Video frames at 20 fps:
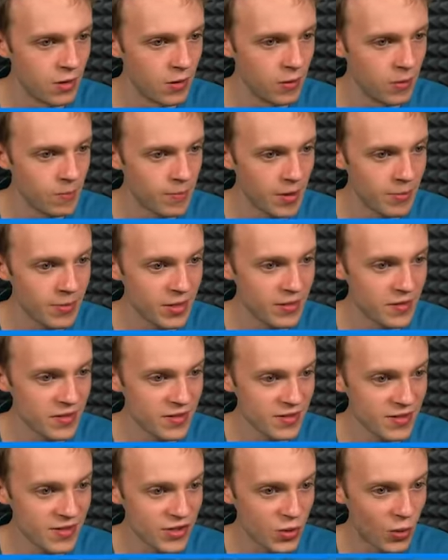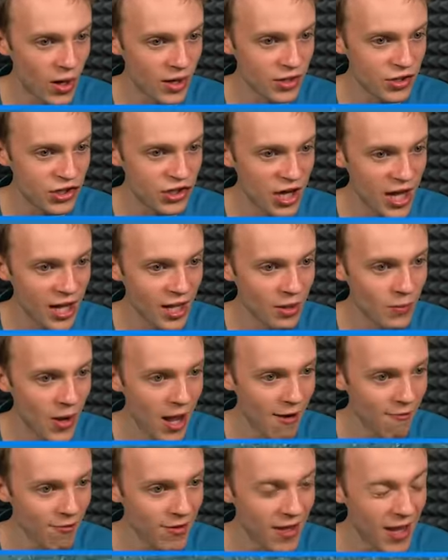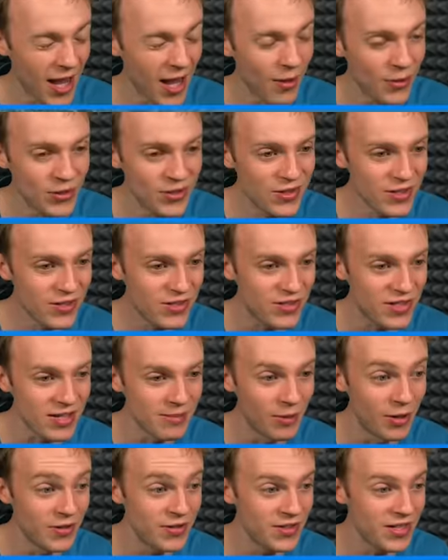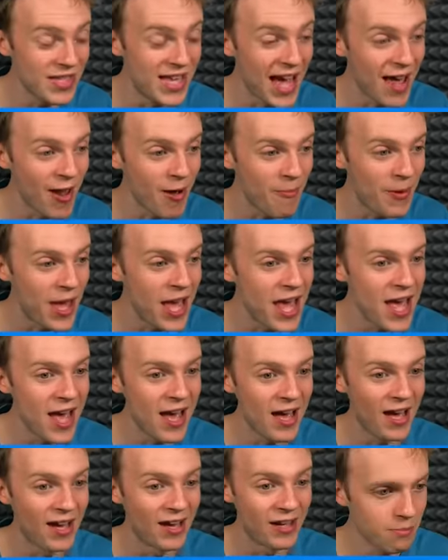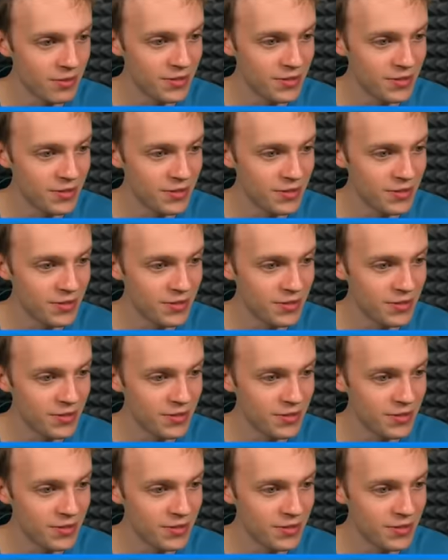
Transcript: Nope. I mean, this is quite a shallow area. How did the sea monster get up here?